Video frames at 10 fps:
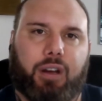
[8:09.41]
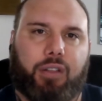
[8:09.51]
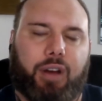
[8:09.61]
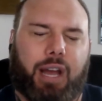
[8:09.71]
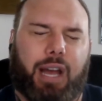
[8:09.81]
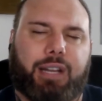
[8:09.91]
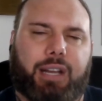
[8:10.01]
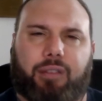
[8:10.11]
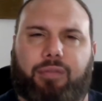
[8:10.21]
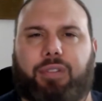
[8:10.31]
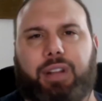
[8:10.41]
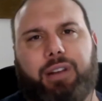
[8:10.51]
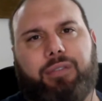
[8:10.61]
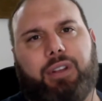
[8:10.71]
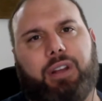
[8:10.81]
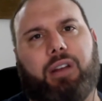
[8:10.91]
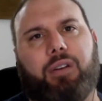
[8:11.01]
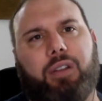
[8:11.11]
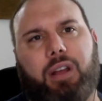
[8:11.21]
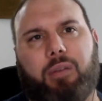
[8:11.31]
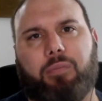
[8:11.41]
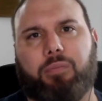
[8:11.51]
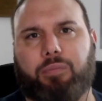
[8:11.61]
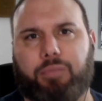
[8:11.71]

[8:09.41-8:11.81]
Although I had kind of lived in them,